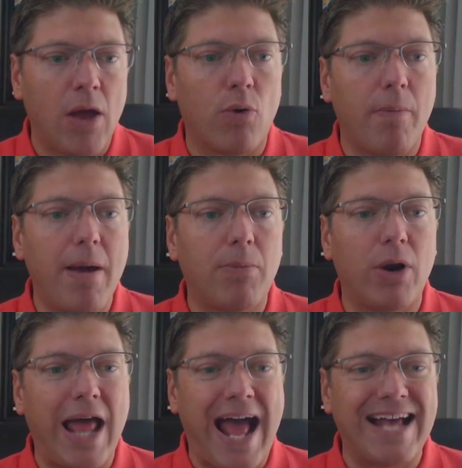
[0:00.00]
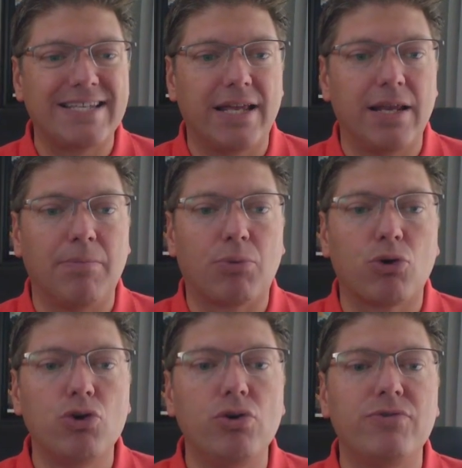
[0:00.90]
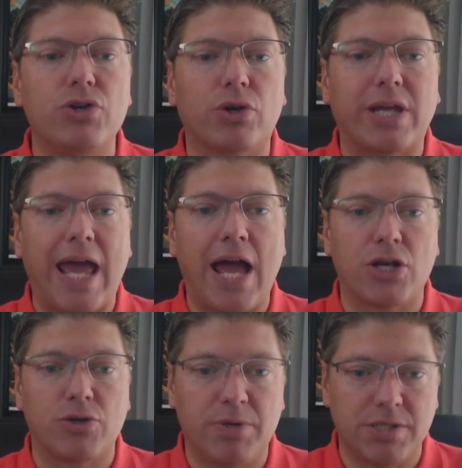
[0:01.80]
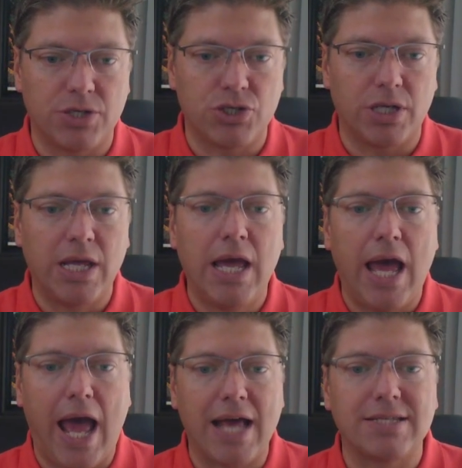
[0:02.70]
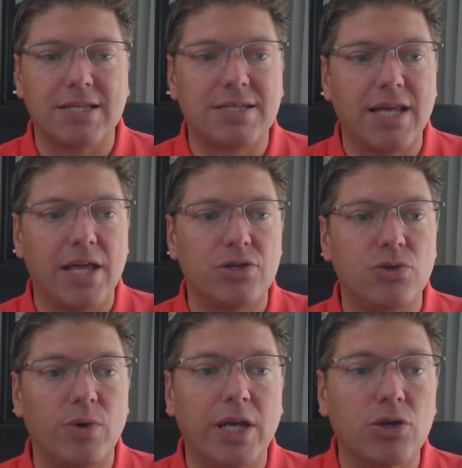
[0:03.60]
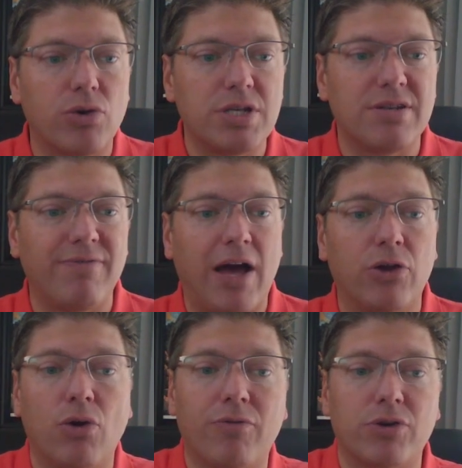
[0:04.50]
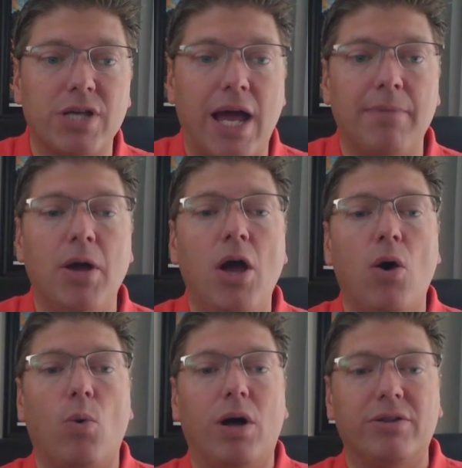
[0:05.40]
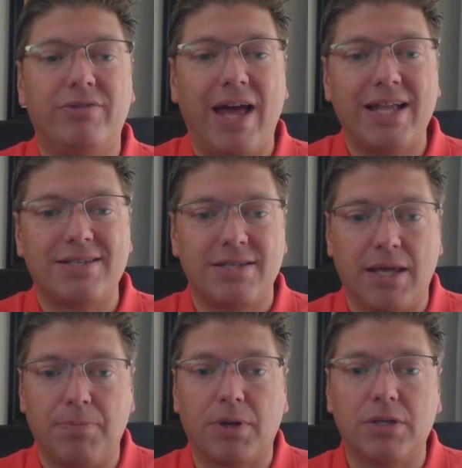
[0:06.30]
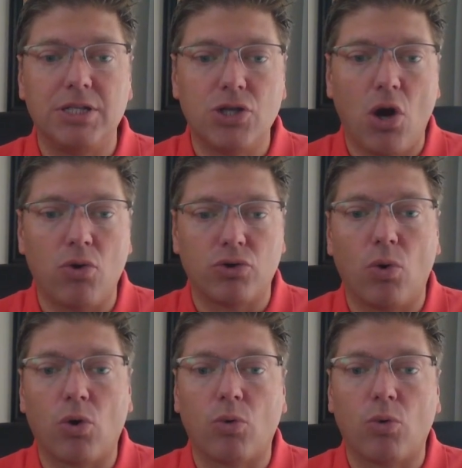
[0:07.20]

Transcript: Remember, an asset improves your cash position. Assets tend to increase in value over time, while debts typically don't. Or